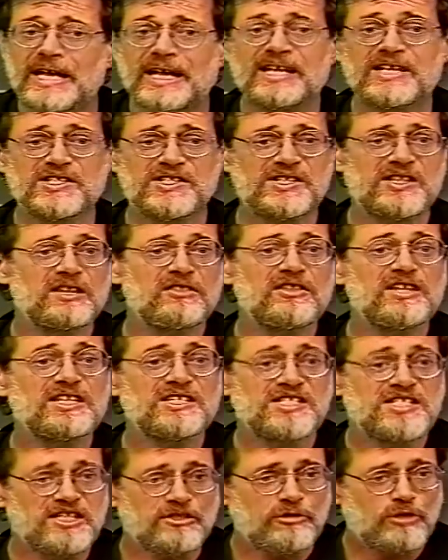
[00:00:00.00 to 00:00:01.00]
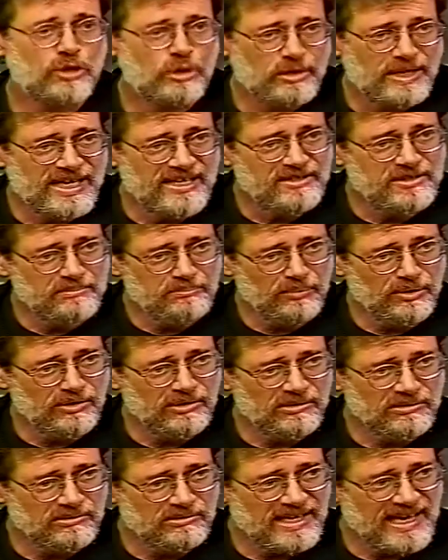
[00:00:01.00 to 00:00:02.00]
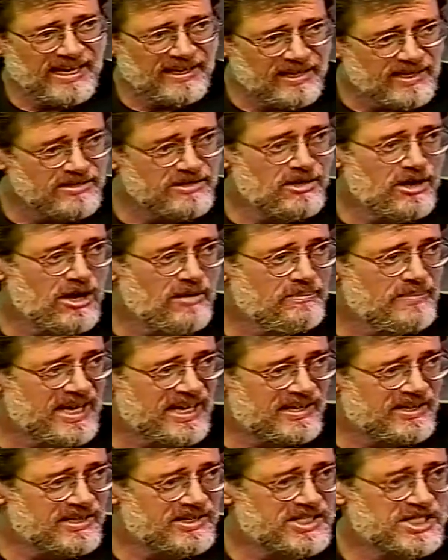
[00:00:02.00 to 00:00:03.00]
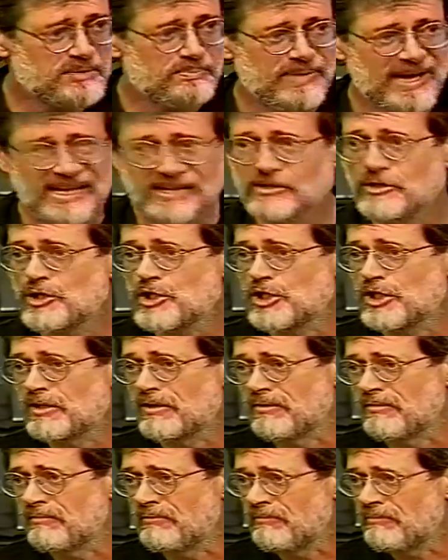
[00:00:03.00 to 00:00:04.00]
is that this incredible economic expansion